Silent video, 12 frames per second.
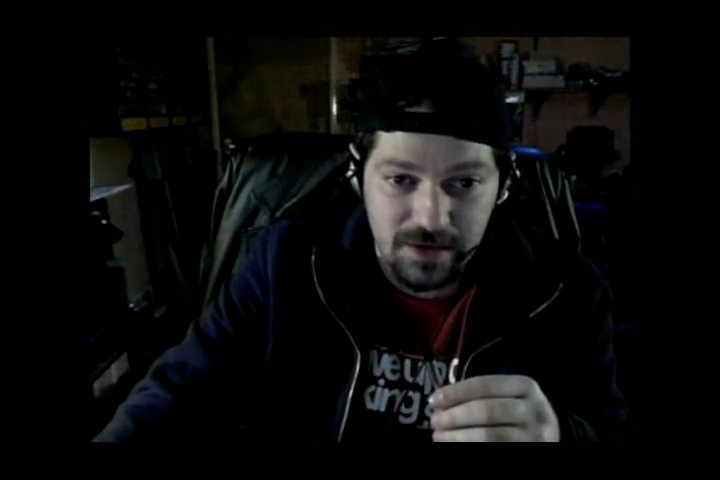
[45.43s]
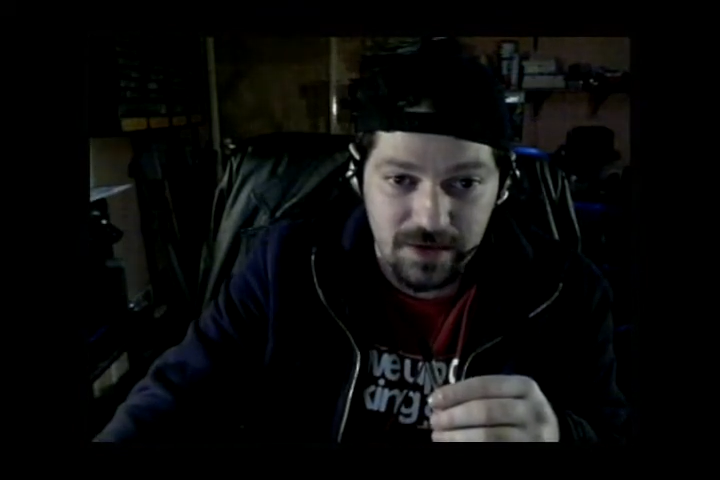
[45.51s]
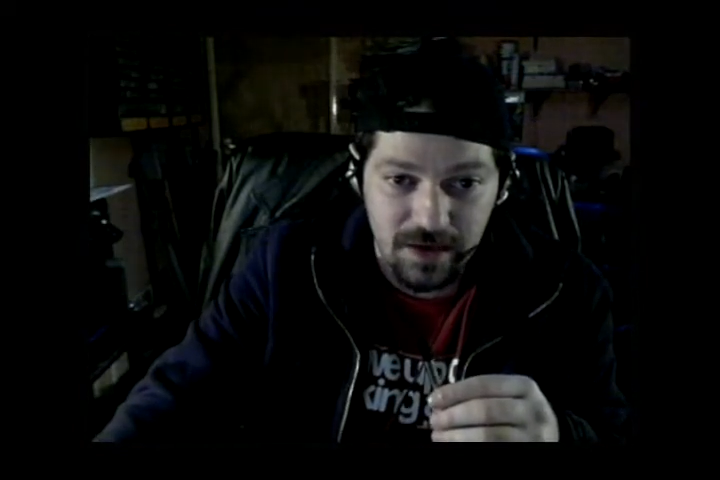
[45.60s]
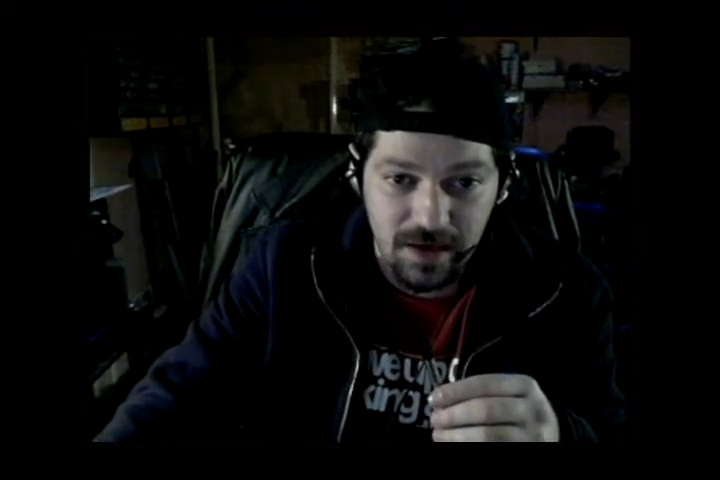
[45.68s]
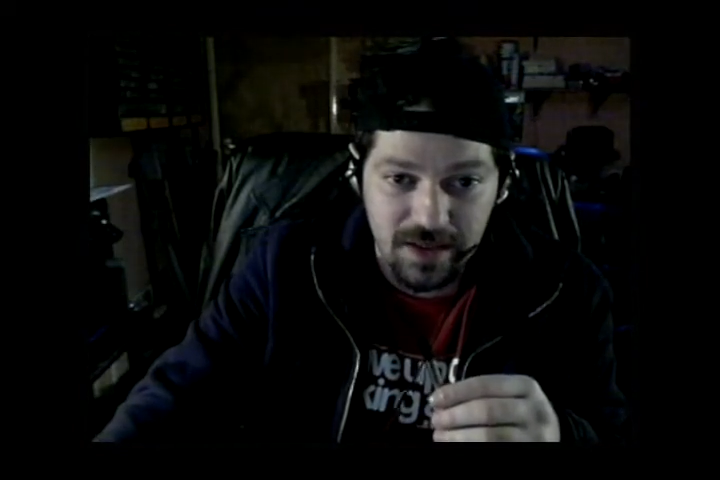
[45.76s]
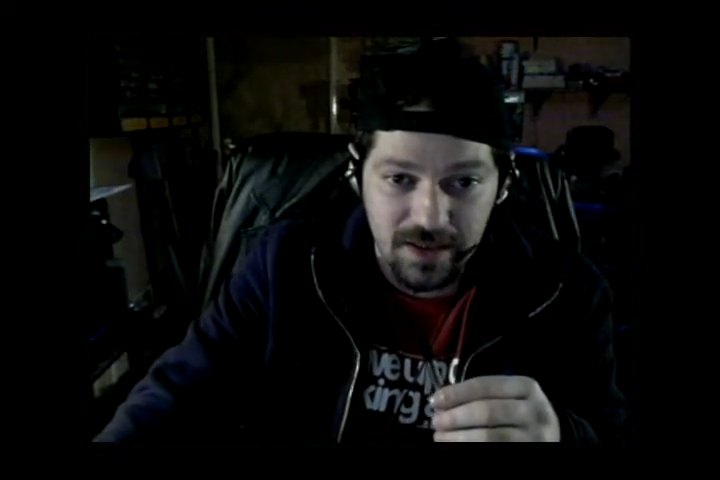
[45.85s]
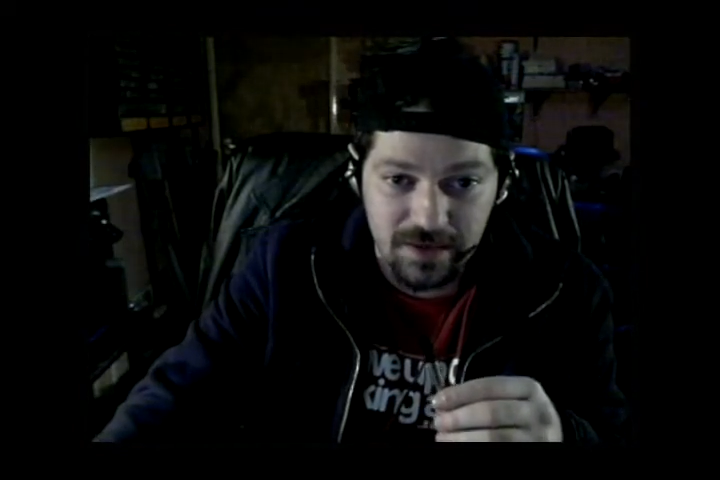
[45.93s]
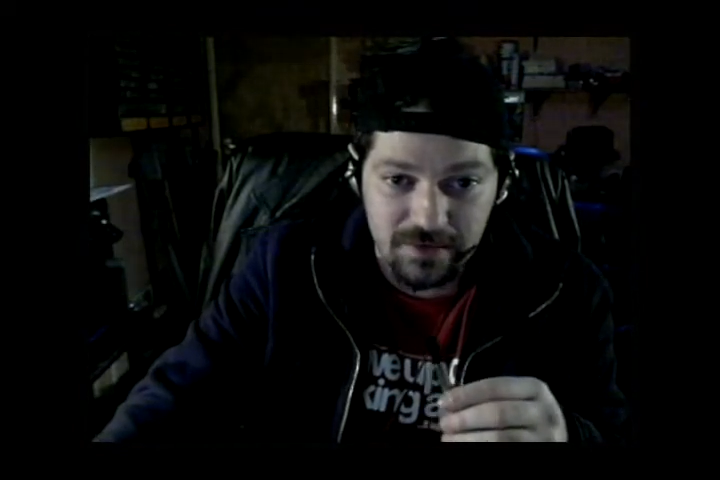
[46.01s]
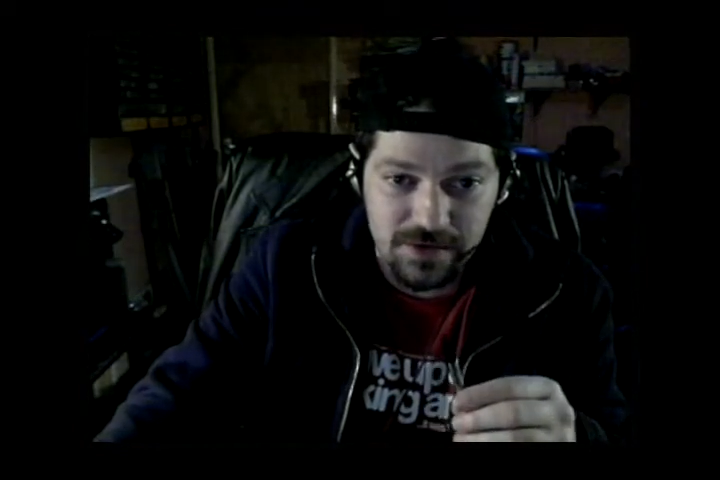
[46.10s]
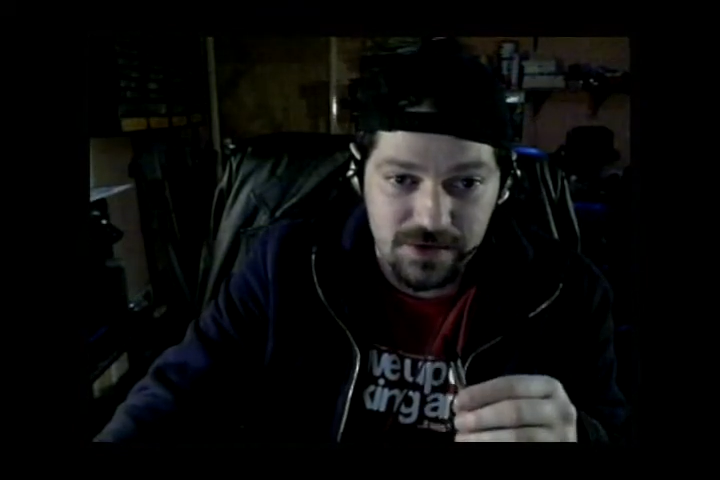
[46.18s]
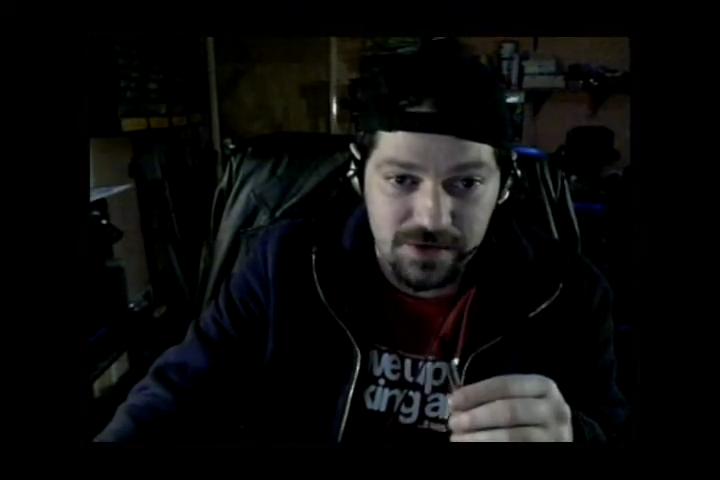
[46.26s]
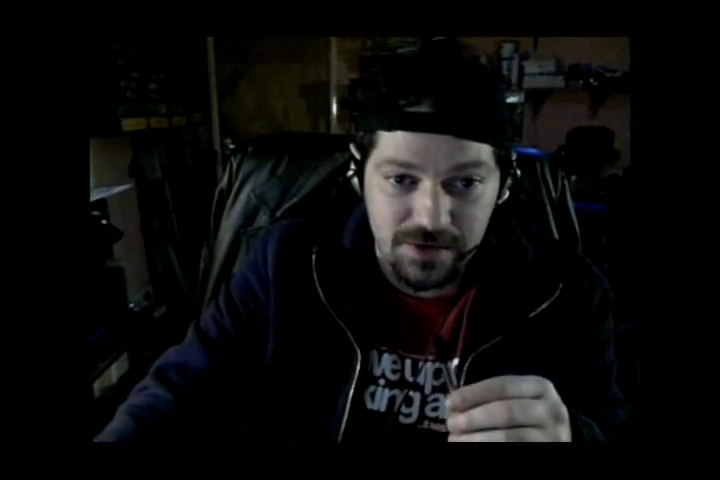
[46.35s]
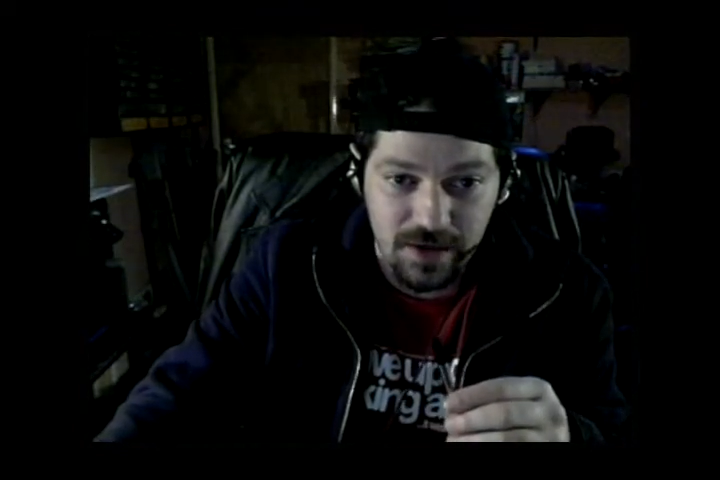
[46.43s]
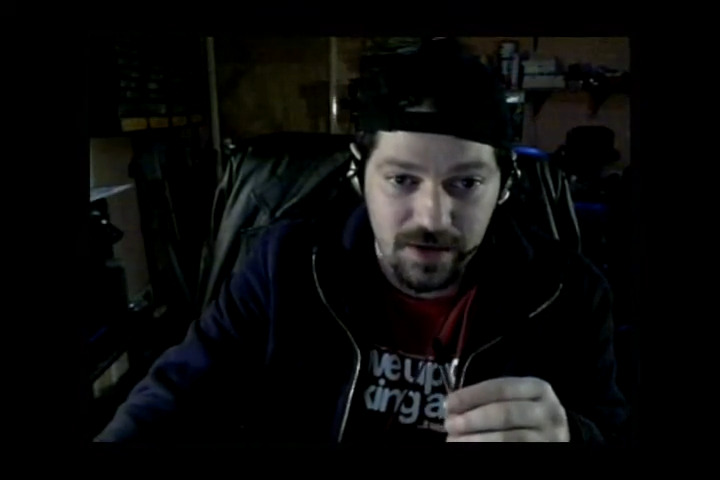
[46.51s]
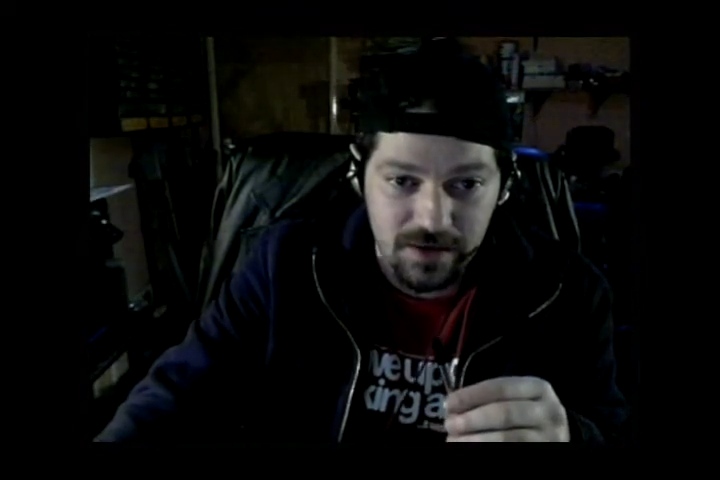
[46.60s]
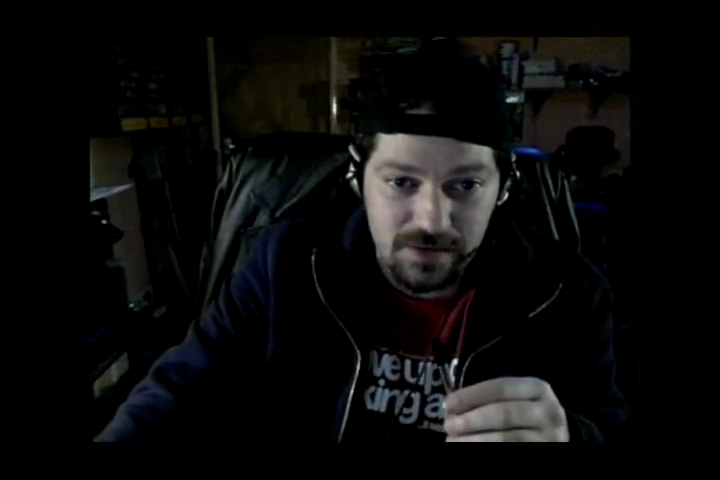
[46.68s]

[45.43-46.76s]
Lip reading: and conserve